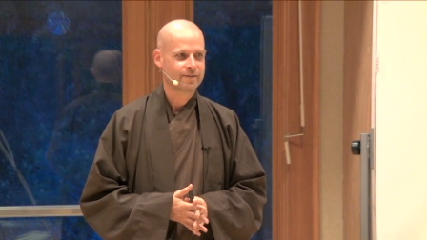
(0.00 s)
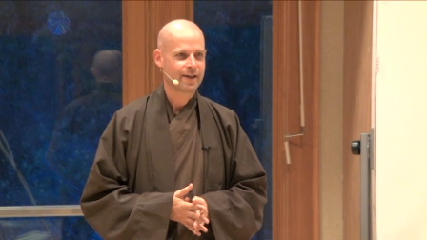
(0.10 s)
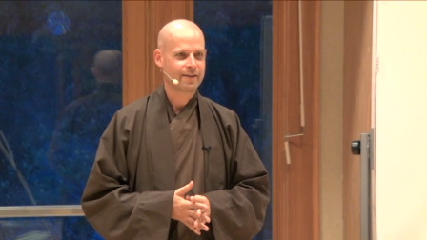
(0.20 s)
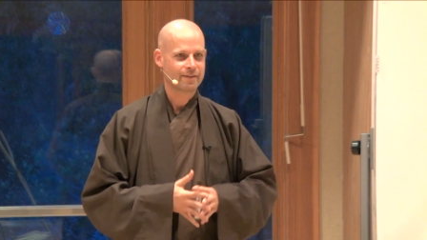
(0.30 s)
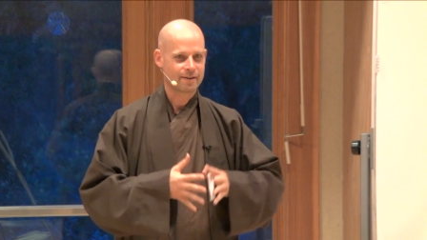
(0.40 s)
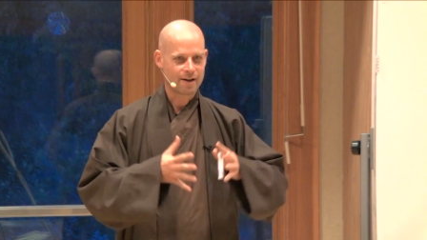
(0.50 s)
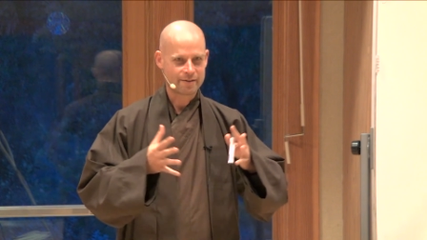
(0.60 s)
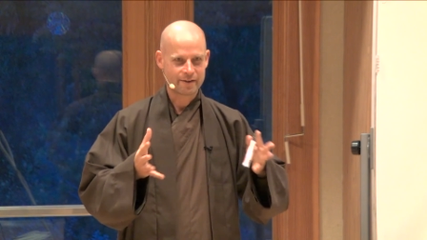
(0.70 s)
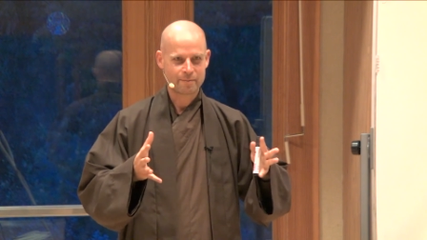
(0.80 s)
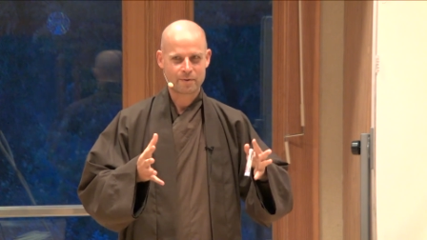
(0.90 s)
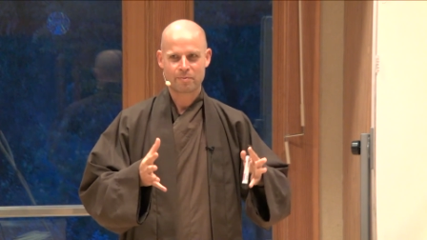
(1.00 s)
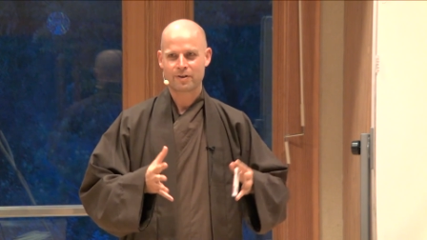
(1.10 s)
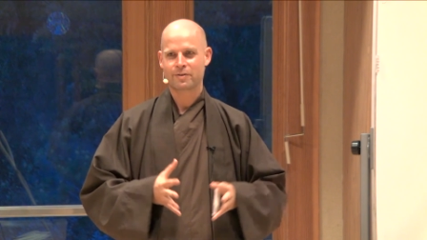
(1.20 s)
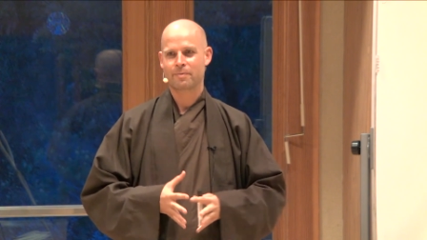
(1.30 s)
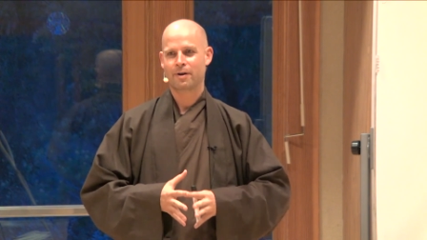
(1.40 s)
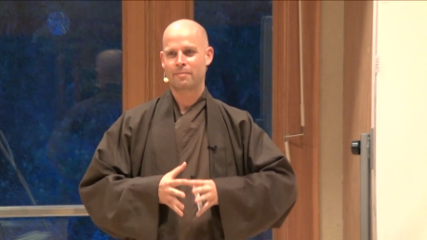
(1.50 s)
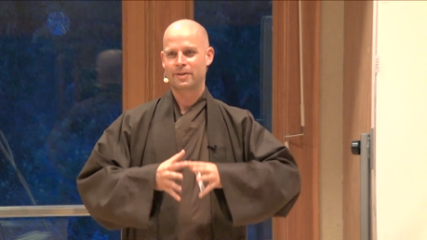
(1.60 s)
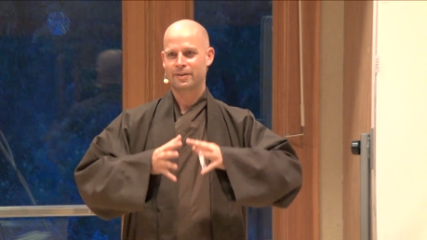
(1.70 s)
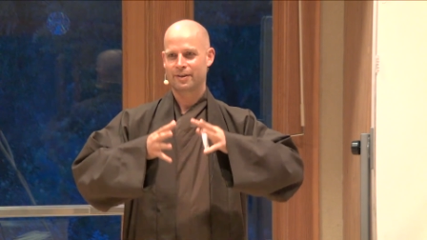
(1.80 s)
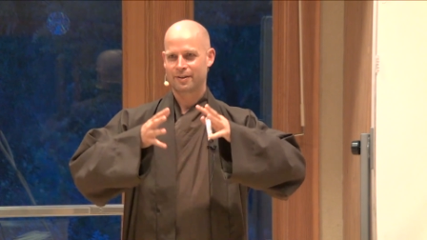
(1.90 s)
That concept of
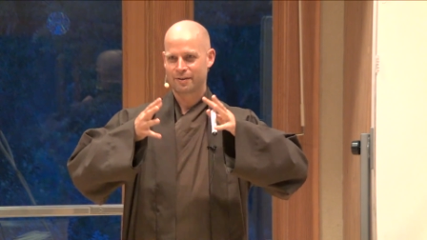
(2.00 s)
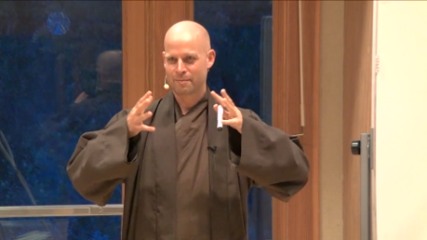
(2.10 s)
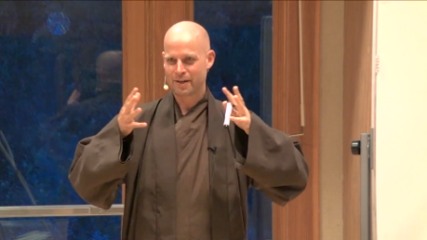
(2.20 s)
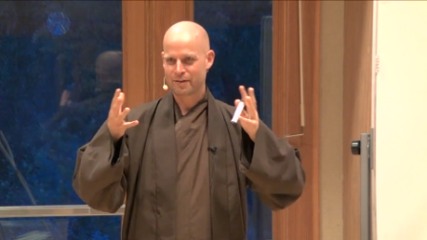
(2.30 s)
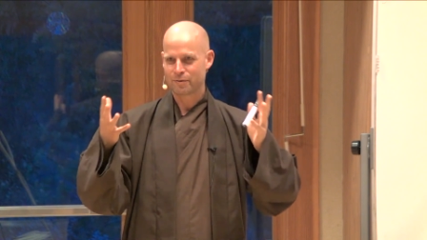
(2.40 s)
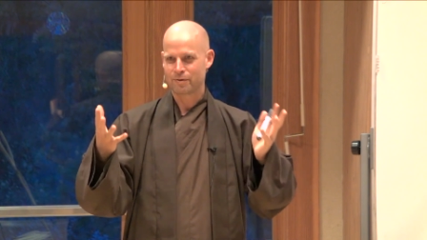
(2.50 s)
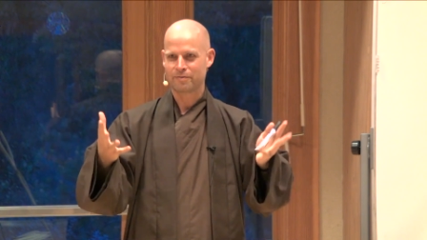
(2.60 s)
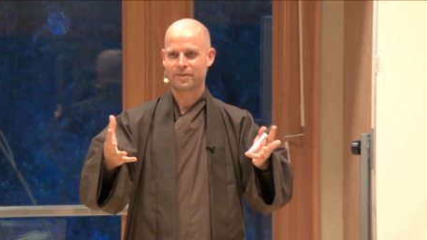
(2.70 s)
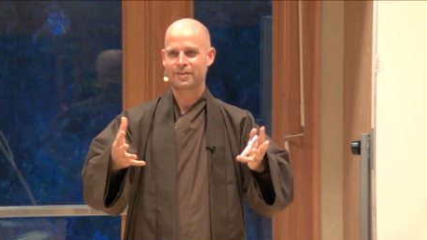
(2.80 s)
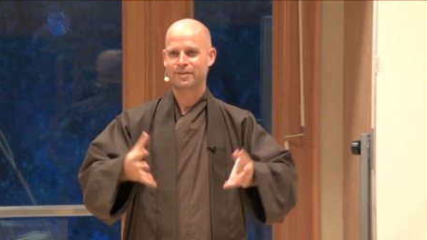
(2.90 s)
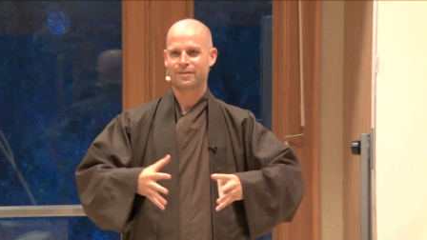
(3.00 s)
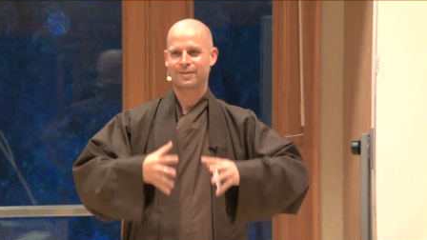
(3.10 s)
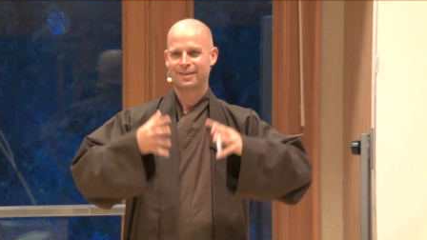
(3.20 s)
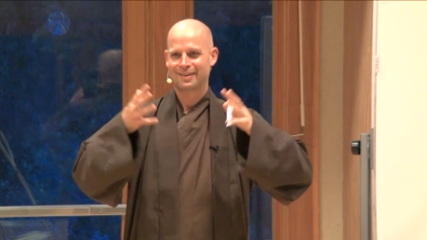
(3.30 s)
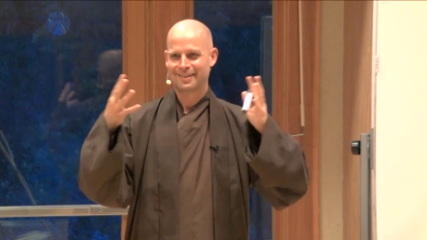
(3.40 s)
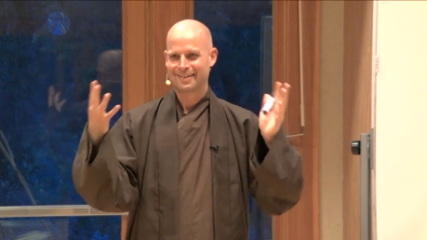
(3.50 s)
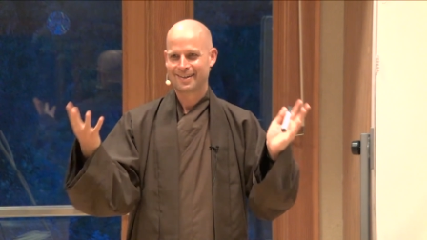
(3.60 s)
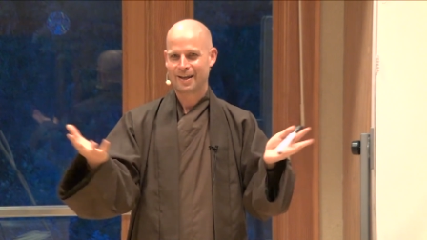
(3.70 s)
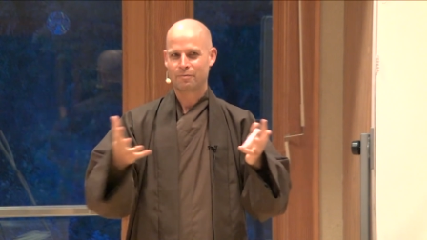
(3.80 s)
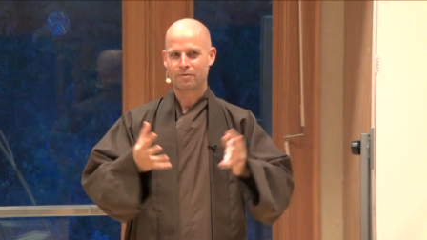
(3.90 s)
Prajnaparamita is made into a figure
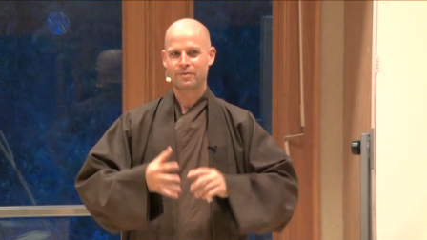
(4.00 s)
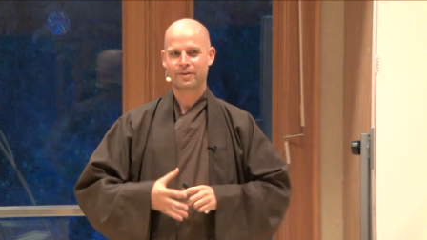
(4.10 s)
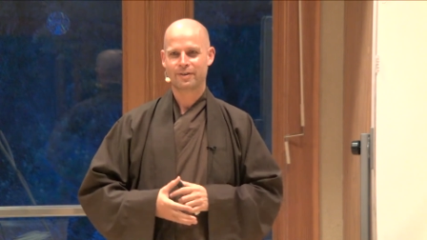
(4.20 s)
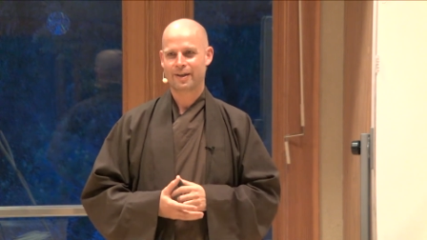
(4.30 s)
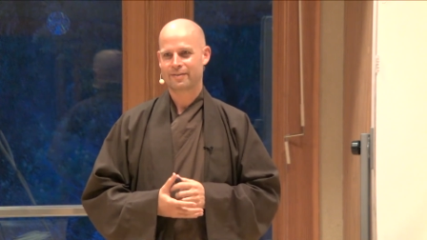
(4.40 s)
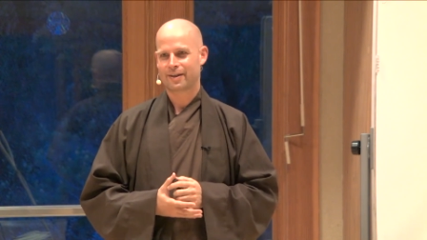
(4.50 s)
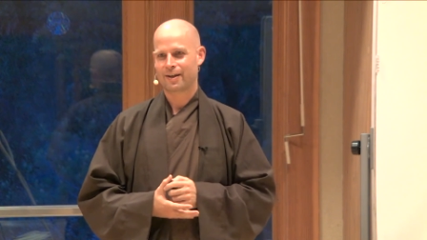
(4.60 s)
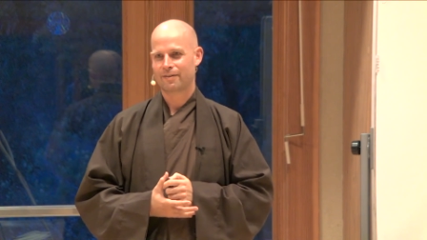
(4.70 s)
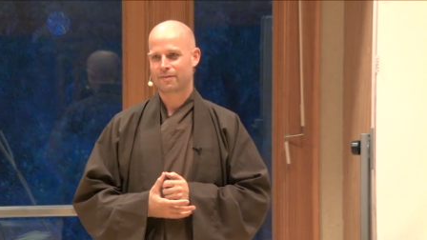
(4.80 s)
and revered as a kind of